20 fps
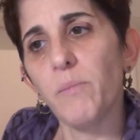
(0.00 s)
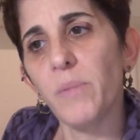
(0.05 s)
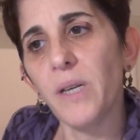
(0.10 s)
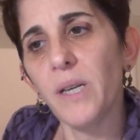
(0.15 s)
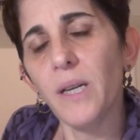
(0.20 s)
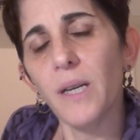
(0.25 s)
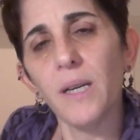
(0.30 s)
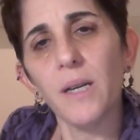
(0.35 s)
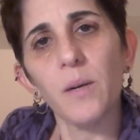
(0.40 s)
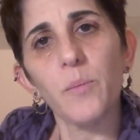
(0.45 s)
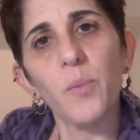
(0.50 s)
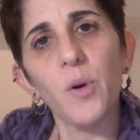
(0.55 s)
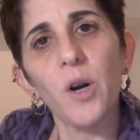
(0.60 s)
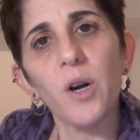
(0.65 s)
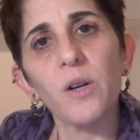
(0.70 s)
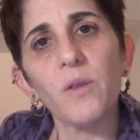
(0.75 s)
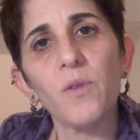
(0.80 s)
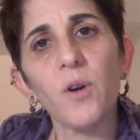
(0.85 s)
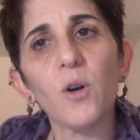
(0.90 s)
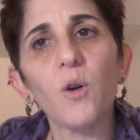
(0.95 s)
being a
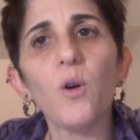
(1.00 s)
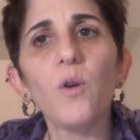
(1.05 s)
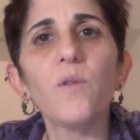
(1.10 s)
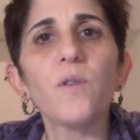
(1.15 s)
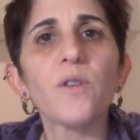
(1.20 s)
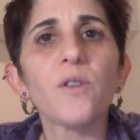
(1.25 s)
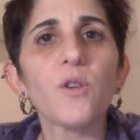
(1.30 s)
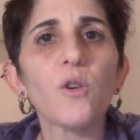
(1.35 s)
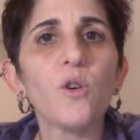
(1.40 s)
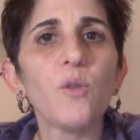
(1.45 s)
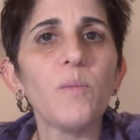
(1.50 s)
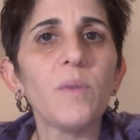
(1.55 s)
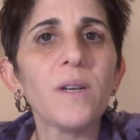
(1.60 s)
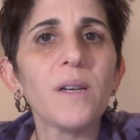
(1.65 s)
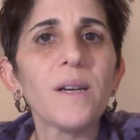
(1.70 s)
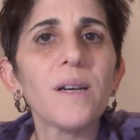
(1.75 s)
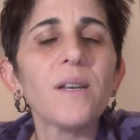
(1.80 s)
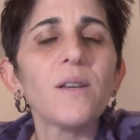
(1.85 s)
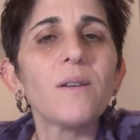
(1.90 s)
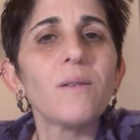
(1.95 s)
part of our oversoul
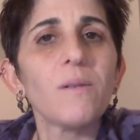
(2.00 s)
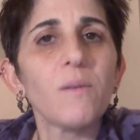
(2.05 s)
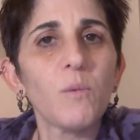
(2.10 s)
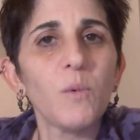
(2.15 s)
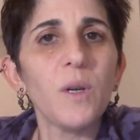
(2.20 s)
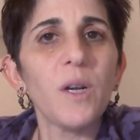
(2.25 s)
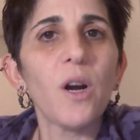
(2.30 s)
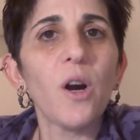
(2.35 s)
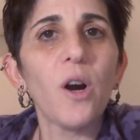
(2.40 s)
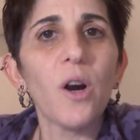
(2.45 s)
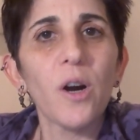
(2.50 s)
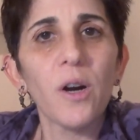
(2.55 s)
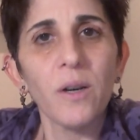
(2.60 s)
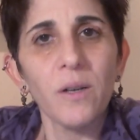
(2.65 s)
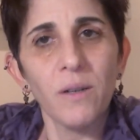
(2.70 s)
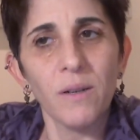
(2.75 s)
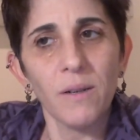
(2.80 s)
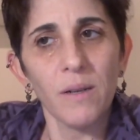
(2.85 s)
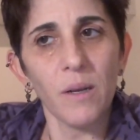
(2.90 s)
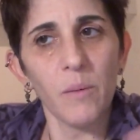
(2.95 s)
because we
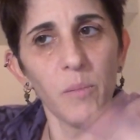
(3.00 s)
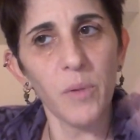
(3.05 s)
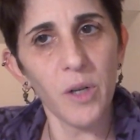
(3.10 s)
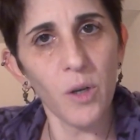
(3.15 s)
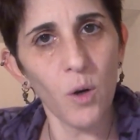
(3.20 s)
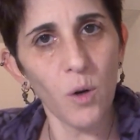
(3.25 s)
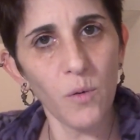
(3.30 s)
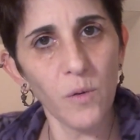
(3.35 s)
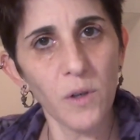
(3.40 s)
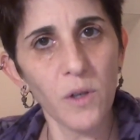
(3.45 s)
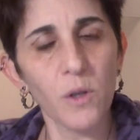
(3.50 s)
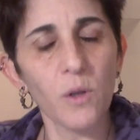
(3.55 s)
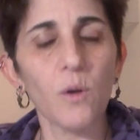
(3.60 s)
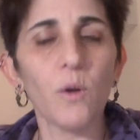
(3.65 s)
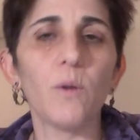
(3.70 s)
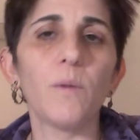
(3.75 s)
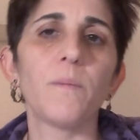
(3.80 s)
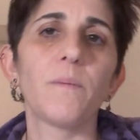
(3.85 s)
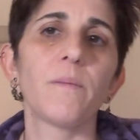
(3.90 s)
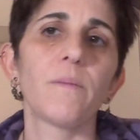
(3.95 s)
are a big
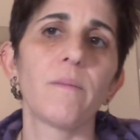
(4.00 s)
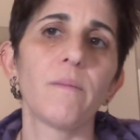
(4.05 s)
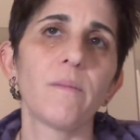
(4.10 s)
oversoul.